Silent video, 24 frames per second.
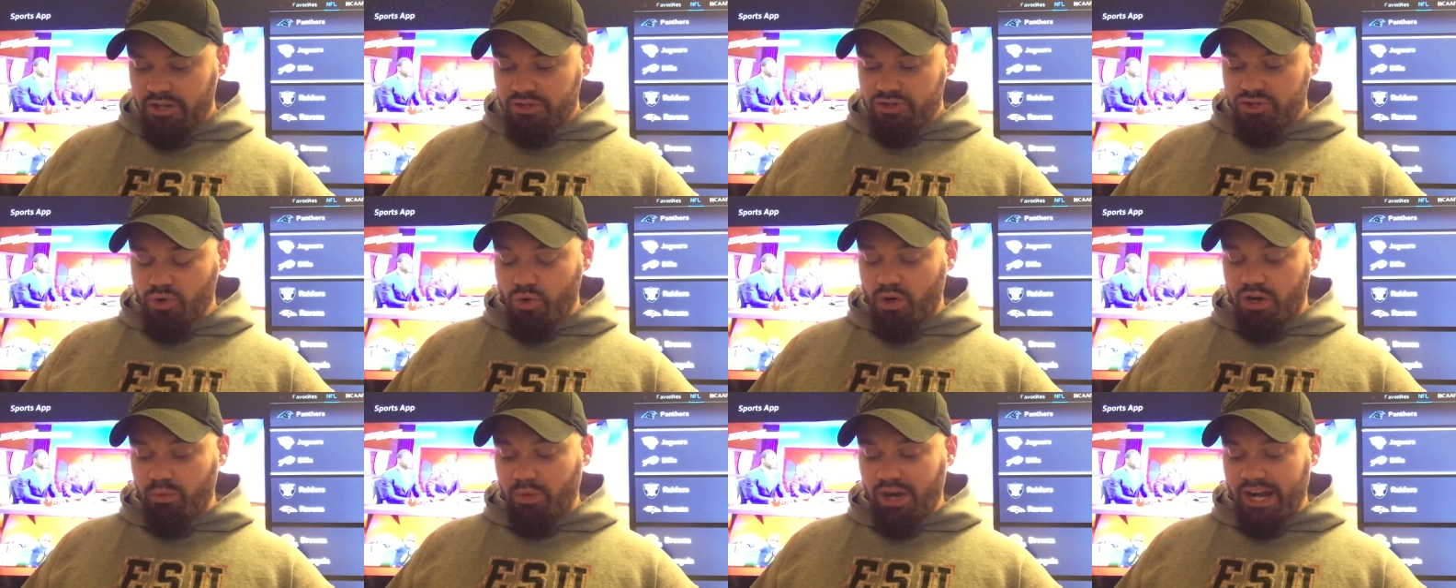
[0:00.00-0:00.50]

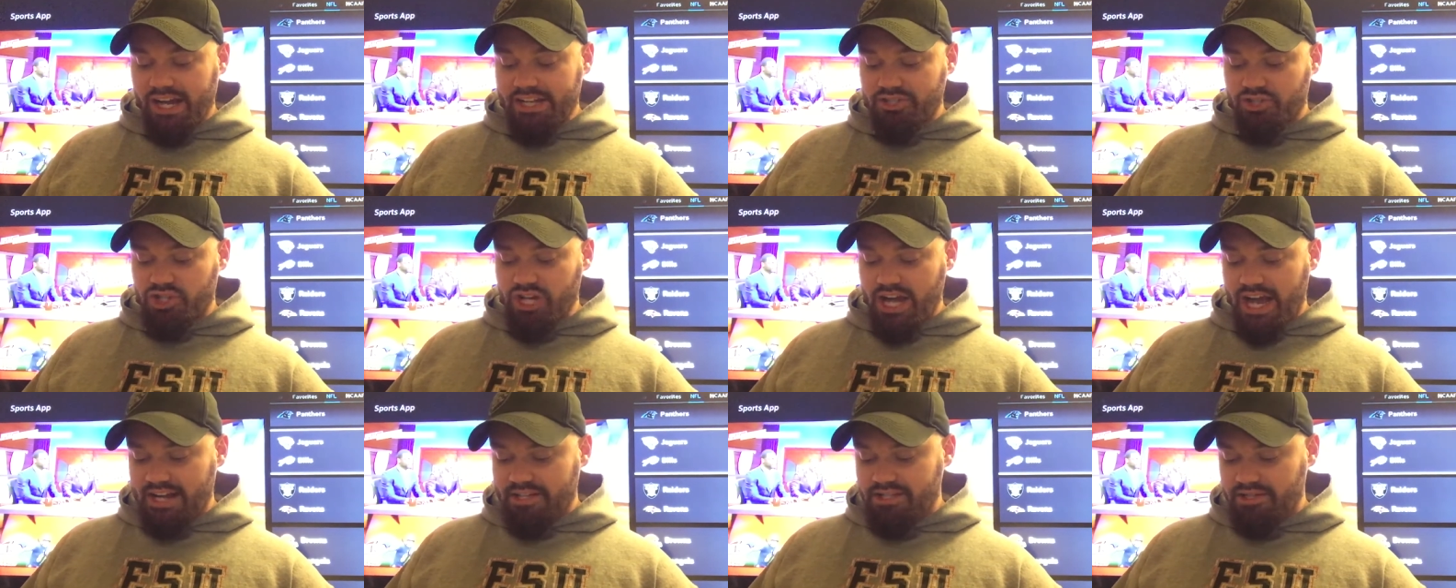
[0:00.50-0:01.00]
Scoring-wise,
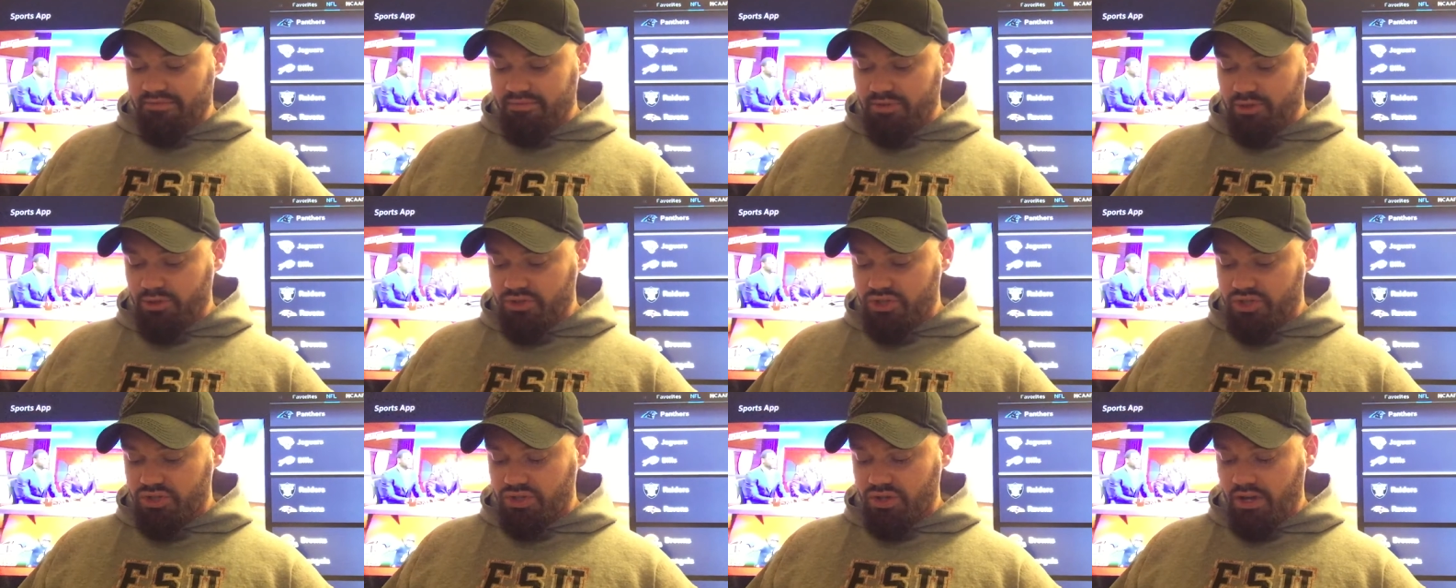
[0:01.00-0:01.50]

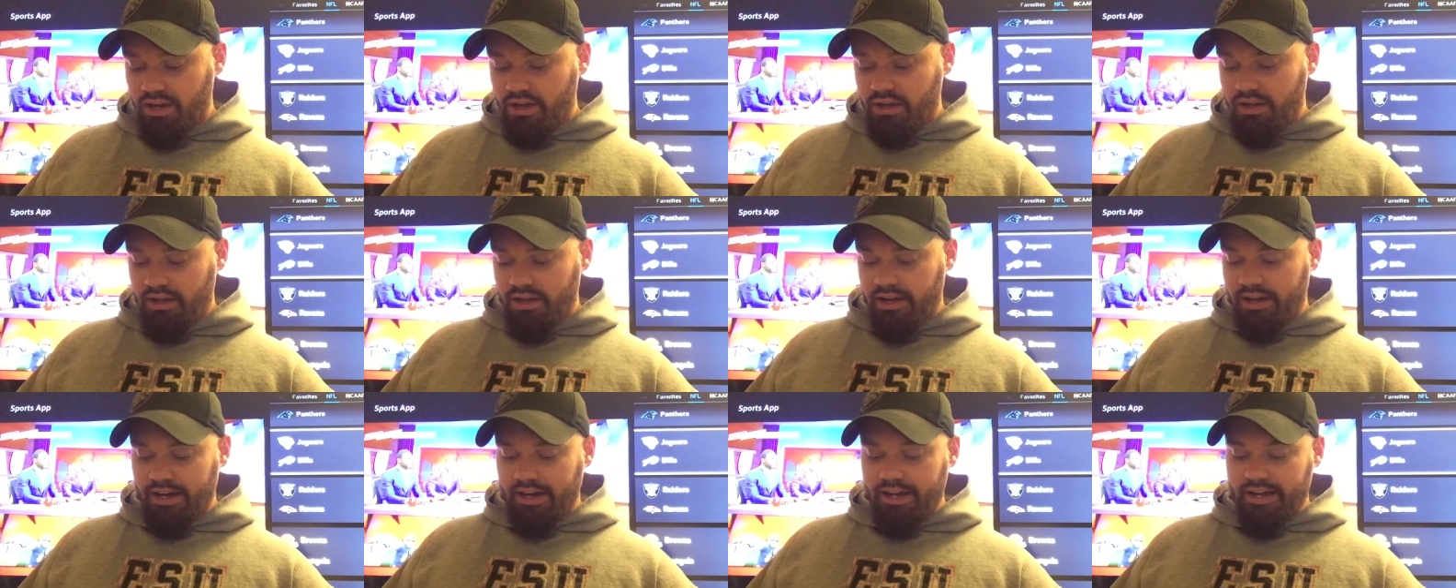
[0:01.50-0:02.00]
Jacksonville's
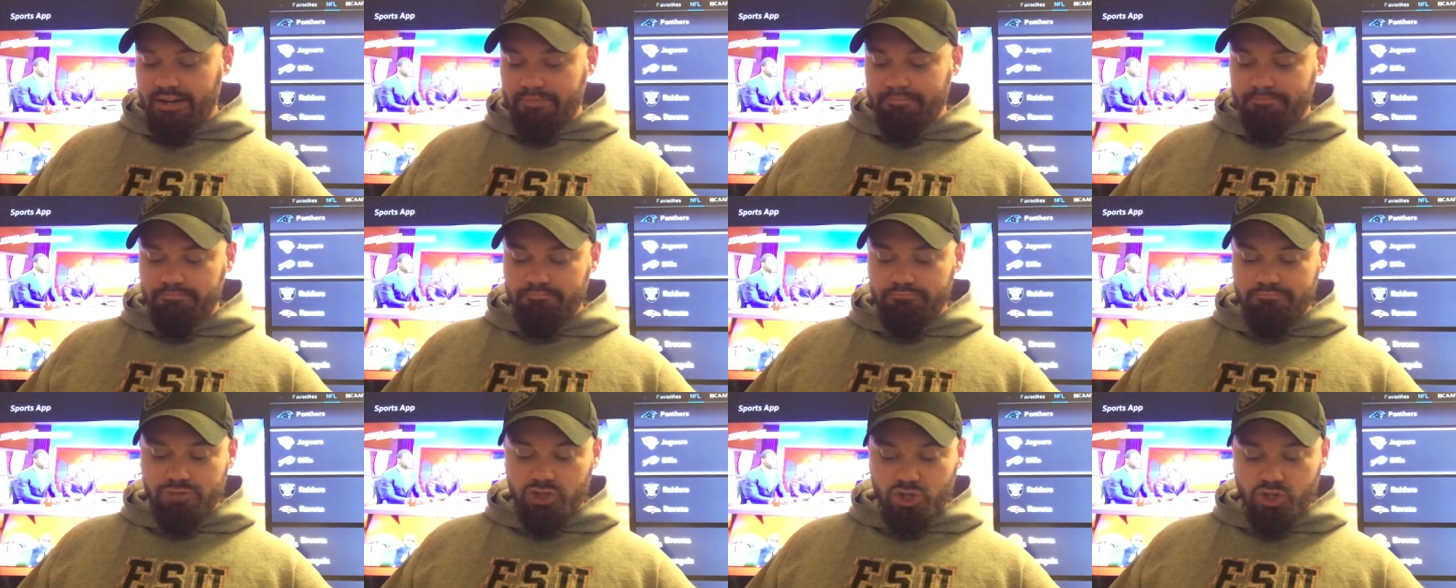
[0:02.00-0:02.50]

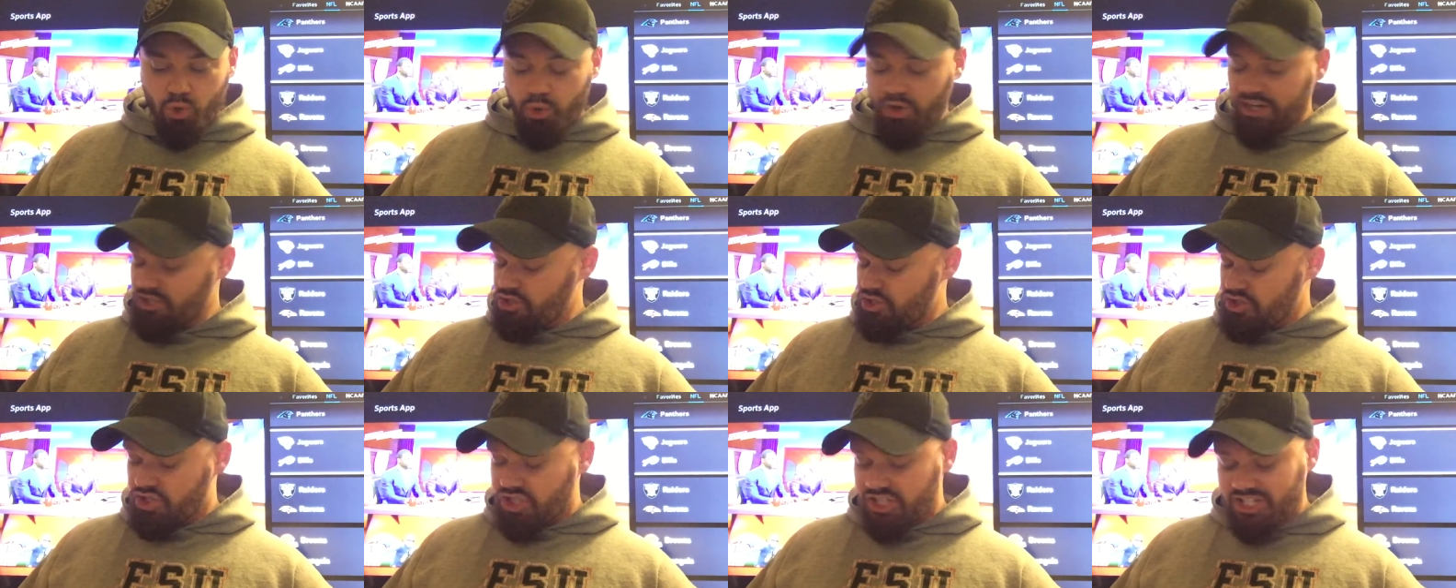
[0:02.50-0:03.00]

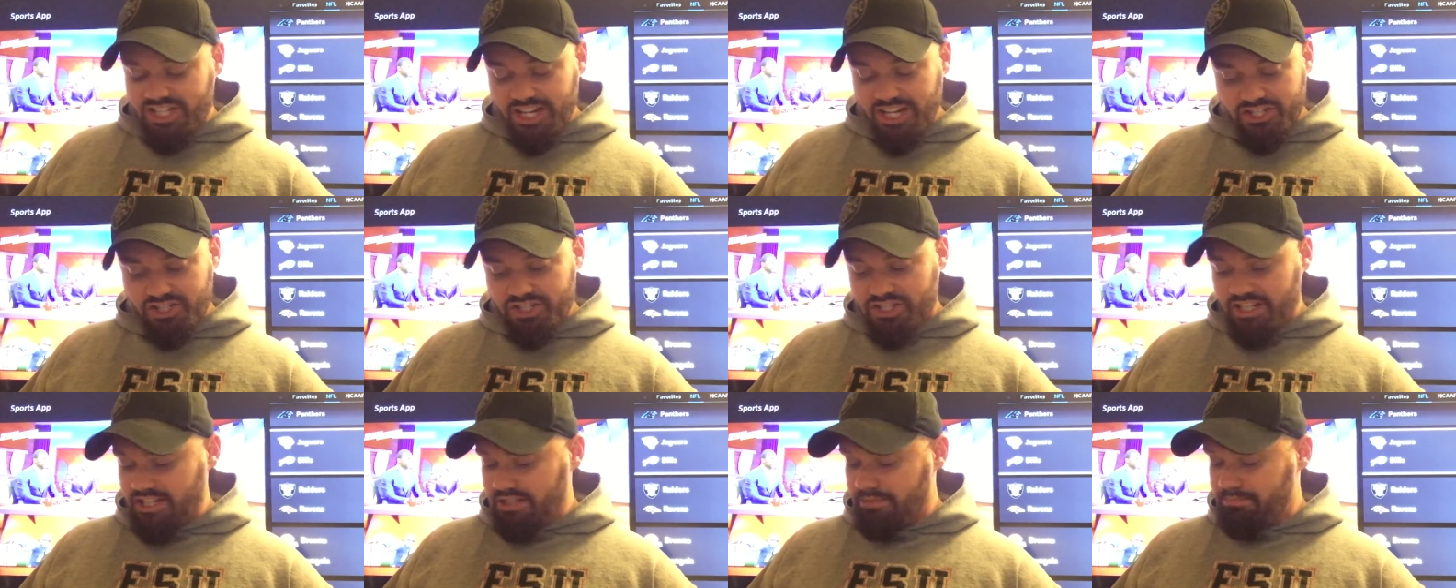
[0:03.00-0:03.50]
scoring just
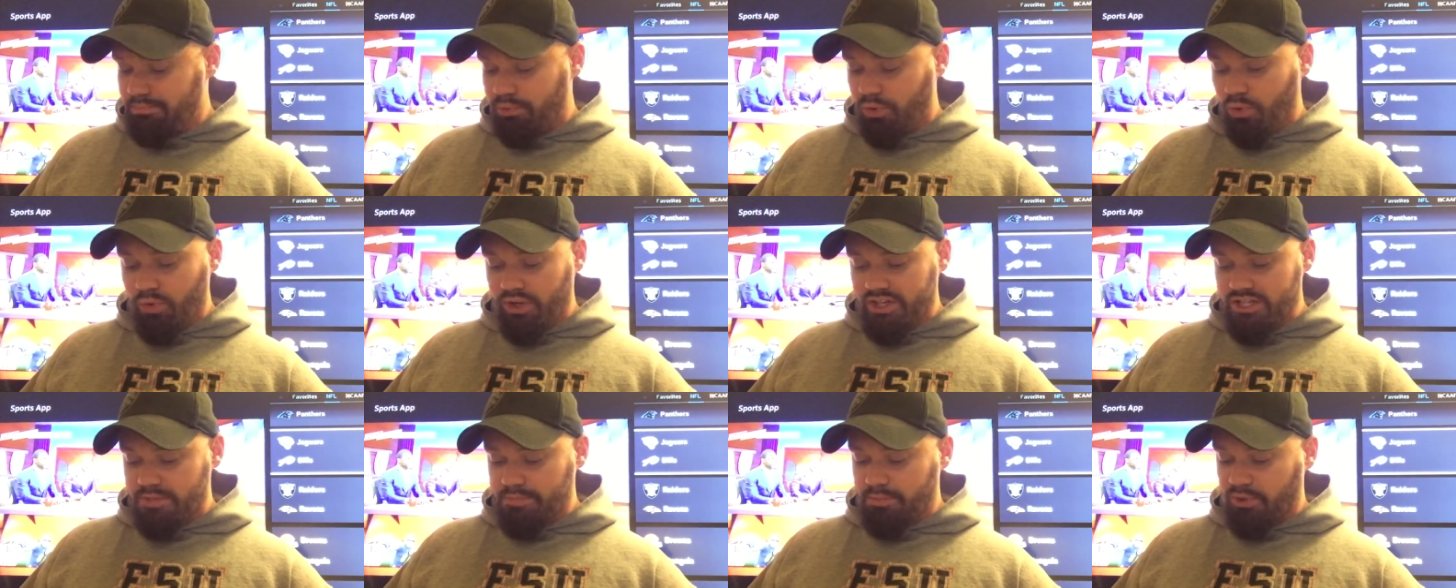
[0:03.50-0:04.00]
16
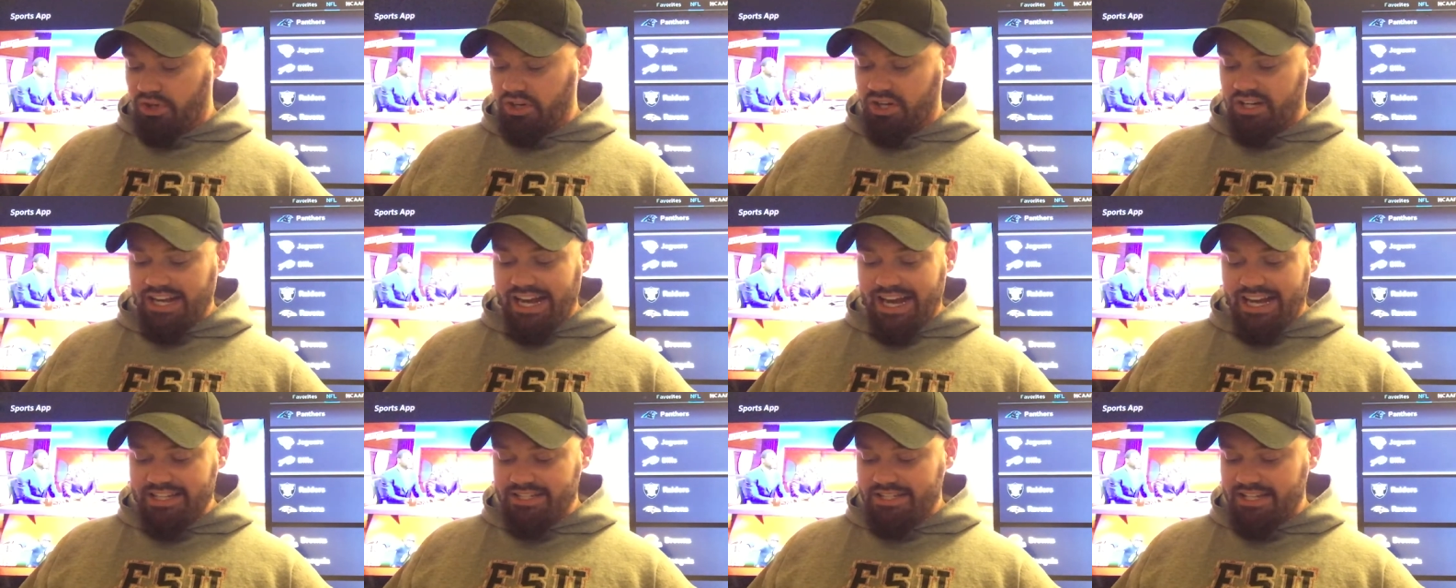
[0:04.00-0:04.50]
points per
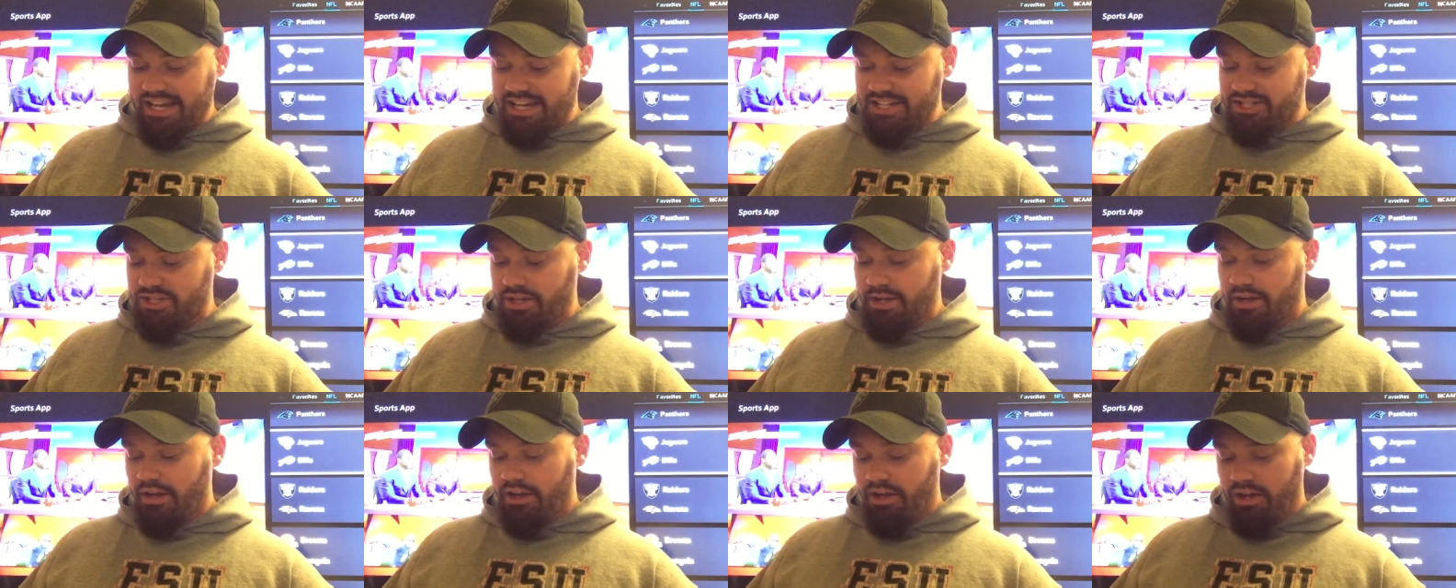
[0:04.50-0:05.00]

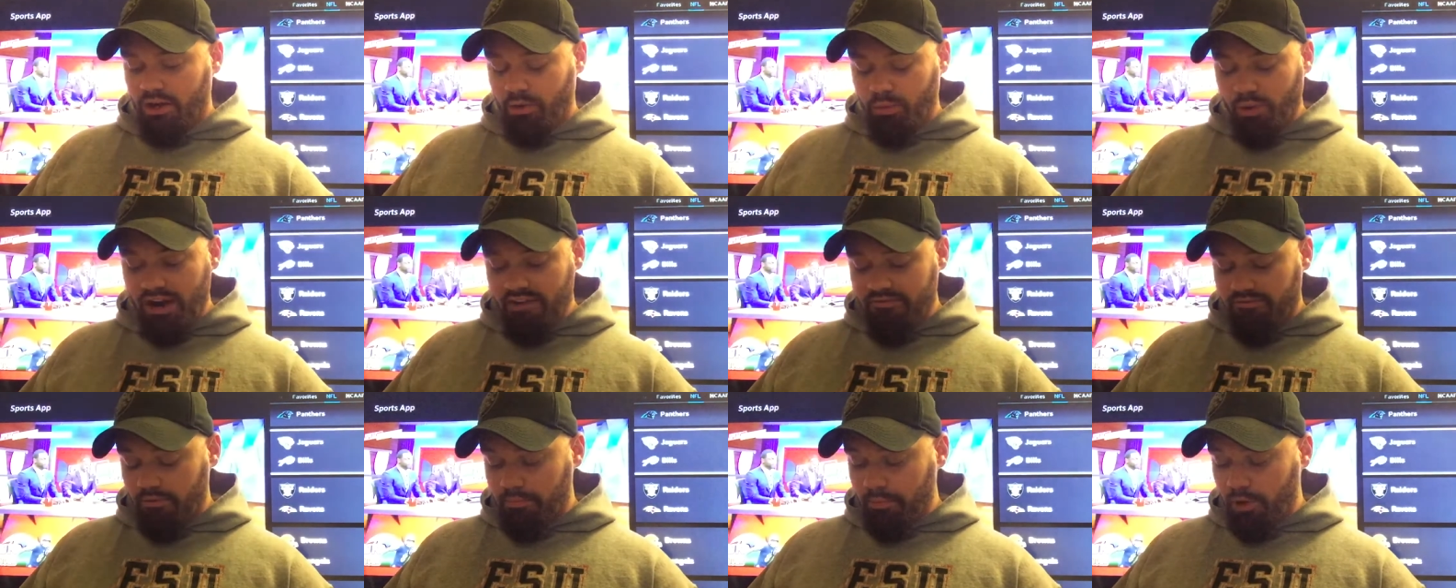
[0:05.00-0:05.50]
contest
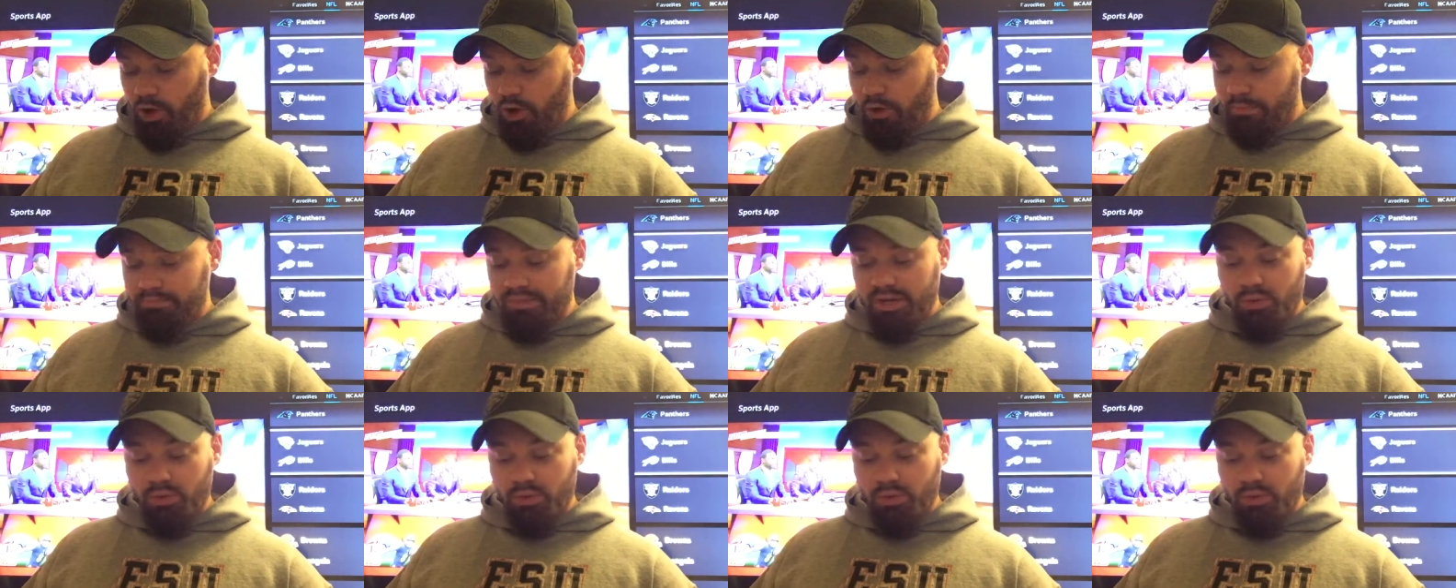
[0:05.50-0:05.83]
away from home.